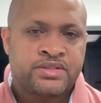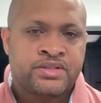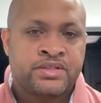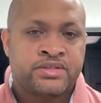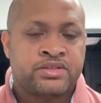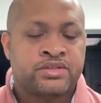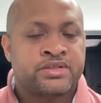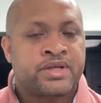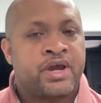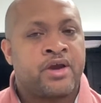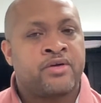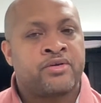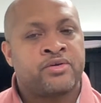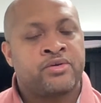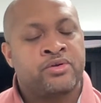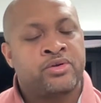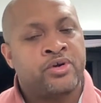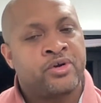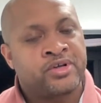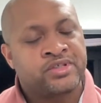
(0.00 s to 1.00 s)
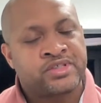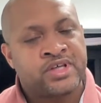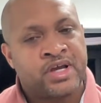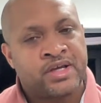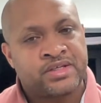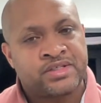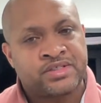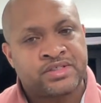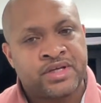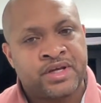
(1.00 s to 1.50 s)
This is carried on the New York
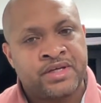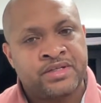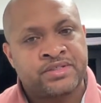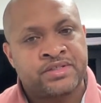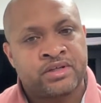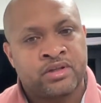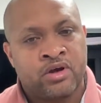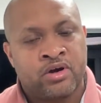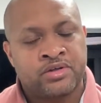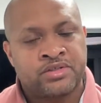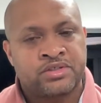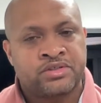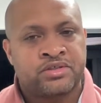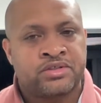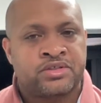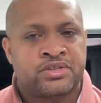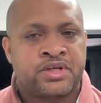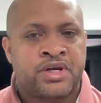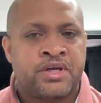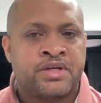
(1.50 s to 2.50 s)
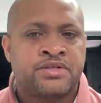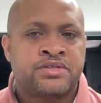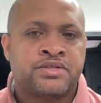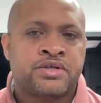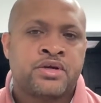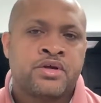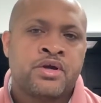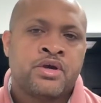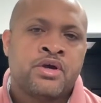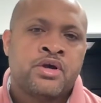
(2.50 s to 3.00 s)
Stock Exchange, the largest exchange.
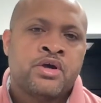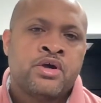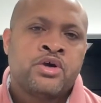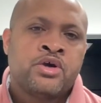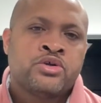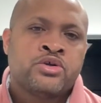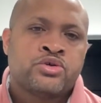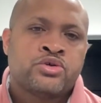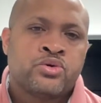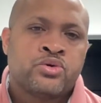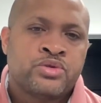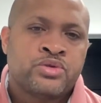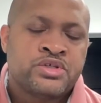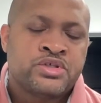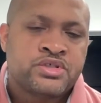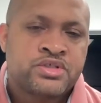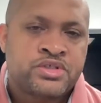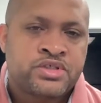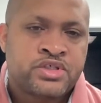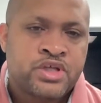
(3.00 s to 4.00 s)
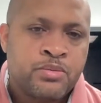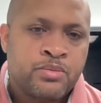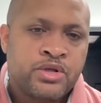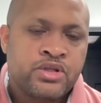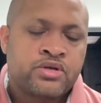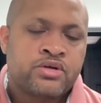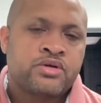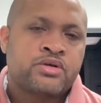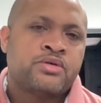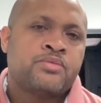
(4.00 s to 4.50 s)
So this is
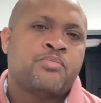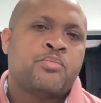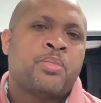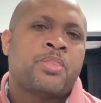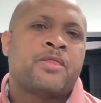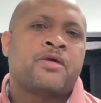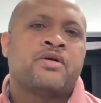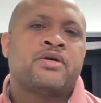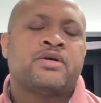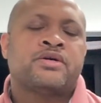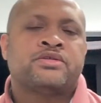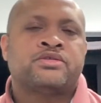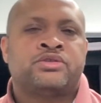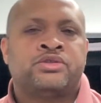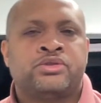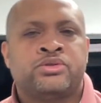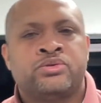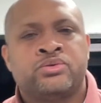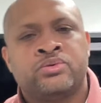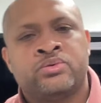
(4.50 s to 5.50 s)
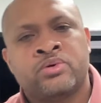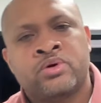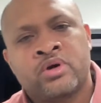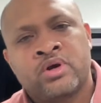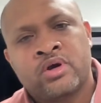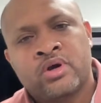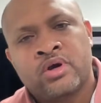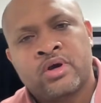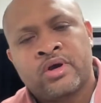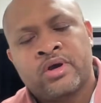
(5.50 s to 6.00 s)
similar to,
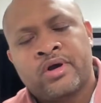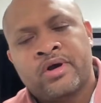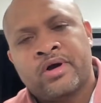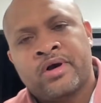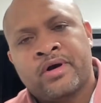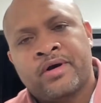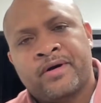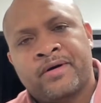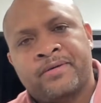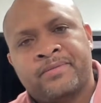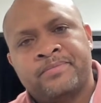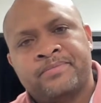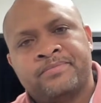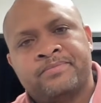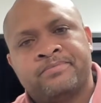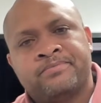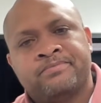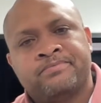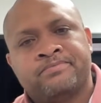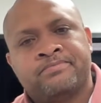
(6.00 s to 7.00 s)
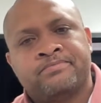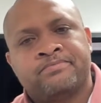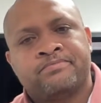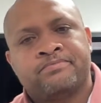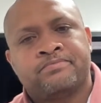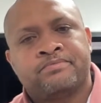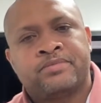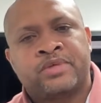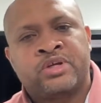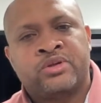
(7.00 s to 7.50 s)
the
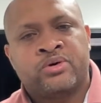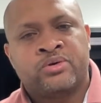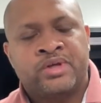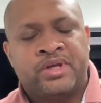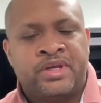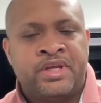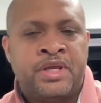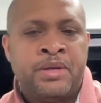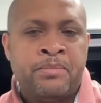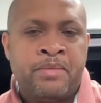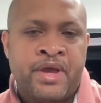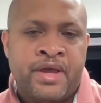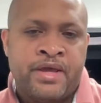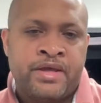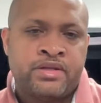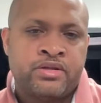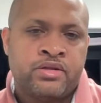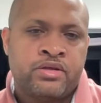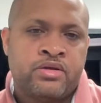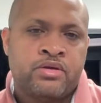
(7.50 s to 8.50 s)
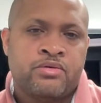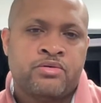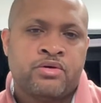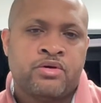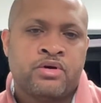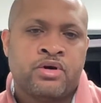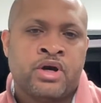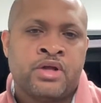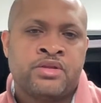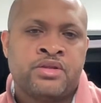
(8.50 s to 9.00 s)
Eman,
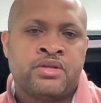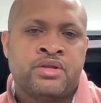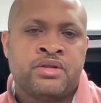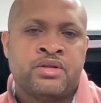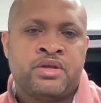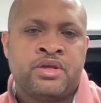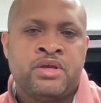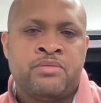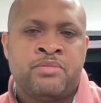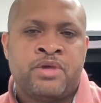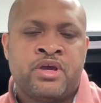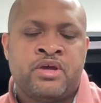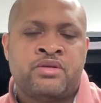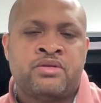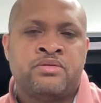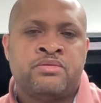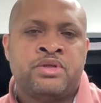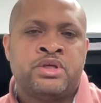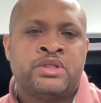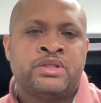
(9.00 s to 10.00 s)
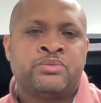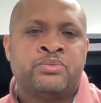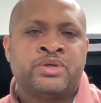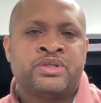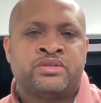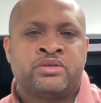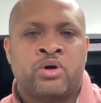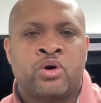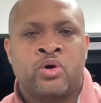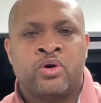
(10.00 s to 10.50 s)
other than Eman dealing
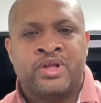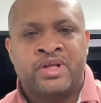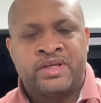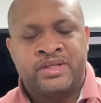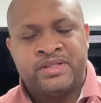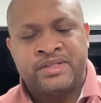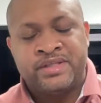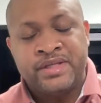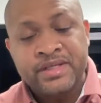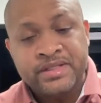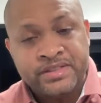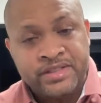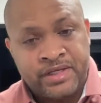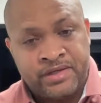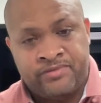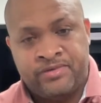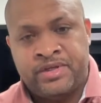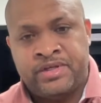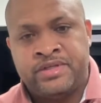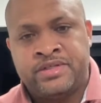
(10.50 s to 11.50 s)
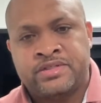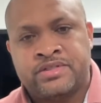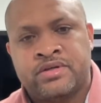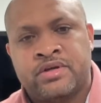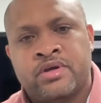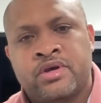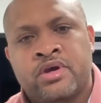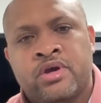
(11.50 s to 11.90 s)
with the OLED TVs.